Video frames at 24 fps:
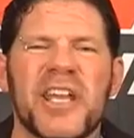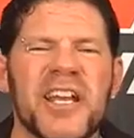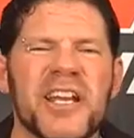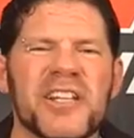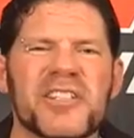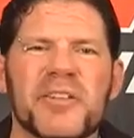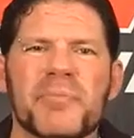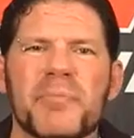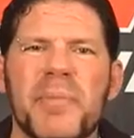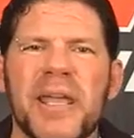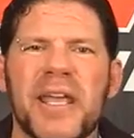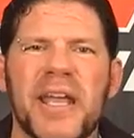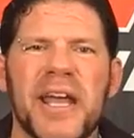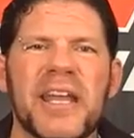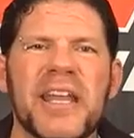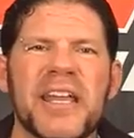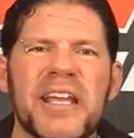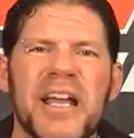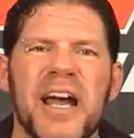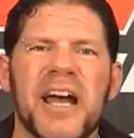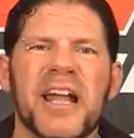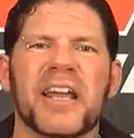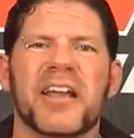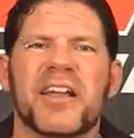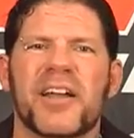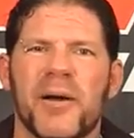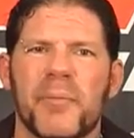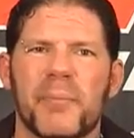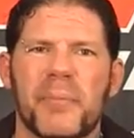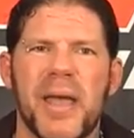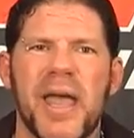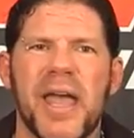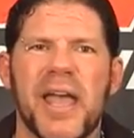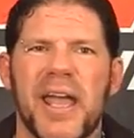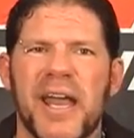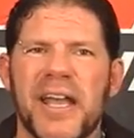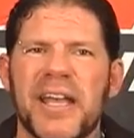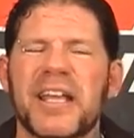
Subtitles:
He doesn't make any kind of comeback,